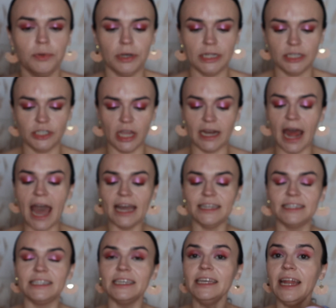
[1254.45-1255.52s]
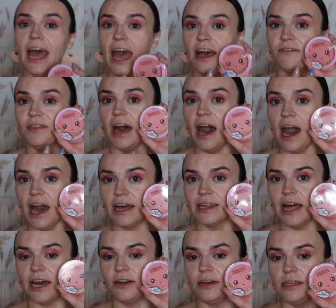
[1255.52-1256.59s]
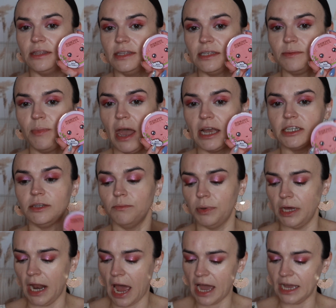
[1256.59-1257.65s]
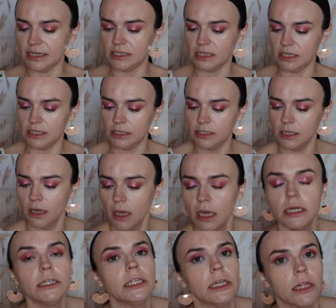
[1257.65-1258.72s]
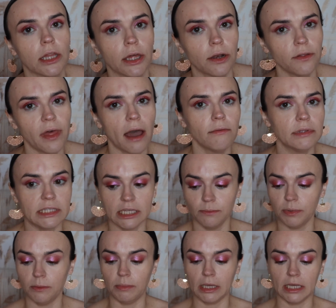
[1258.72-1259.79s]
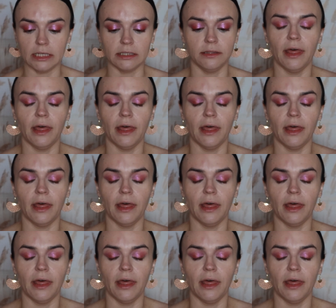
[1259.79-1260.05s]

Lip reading: pretty shade. I did have the highlighter in this packaging, but I did declutter that one simply because